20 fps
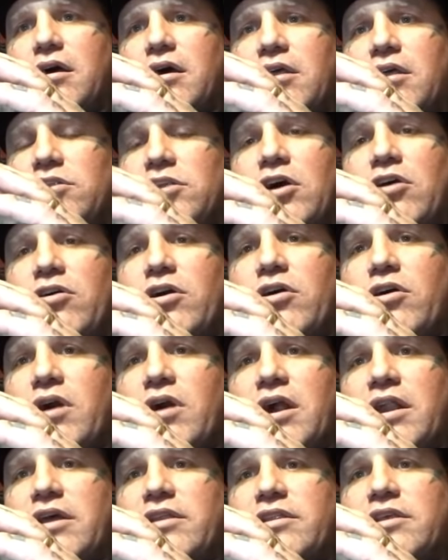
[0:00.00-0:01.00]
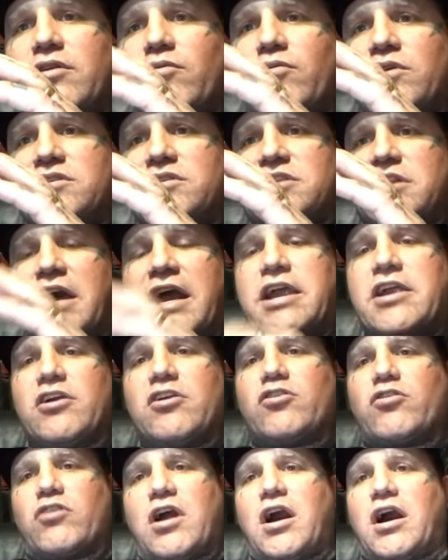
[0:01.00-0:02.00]
logo on it that was an
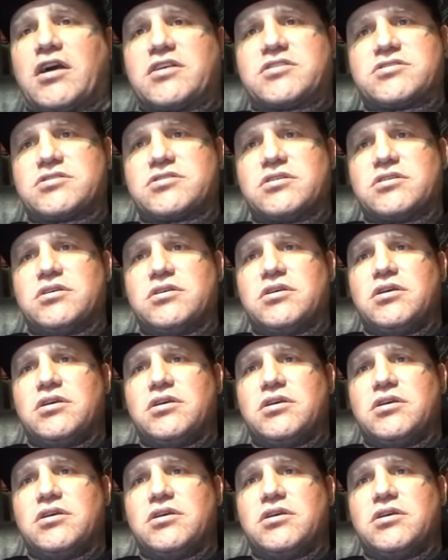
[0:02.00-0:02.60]
iron cross.